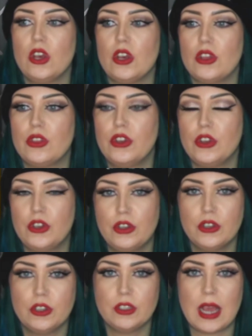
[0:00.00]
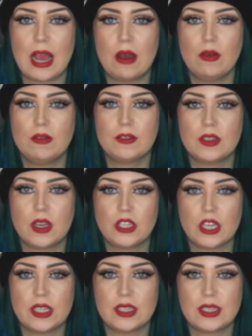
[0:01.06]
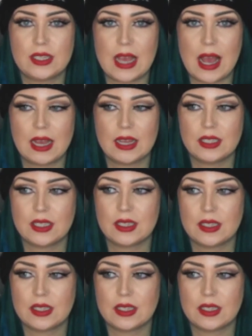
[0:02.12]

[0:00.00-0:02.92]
the good out of such a sad